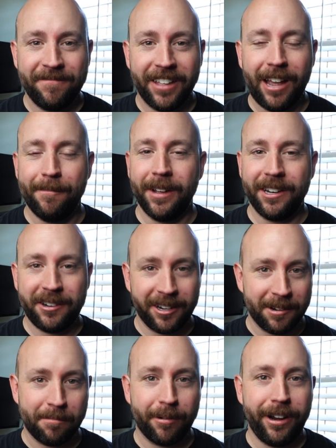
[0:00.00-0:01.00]
I
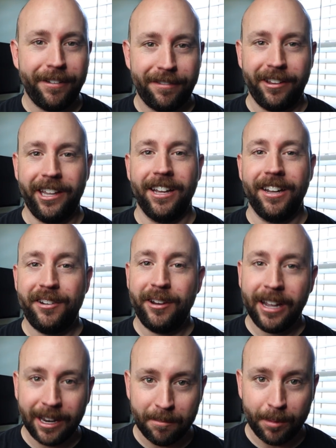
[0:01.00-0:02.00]
mentioned briefly a
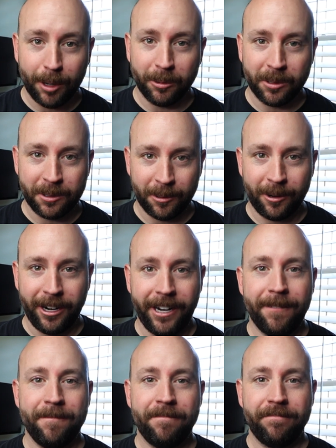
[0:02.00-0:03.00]
chicken bone story.